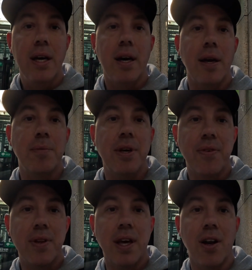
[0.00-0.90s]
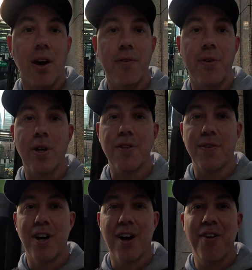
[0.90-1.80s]
I am definitely an autofocus
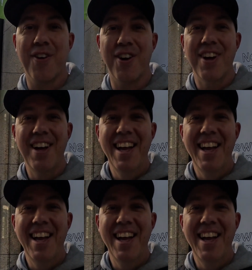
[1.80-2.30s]
photographer.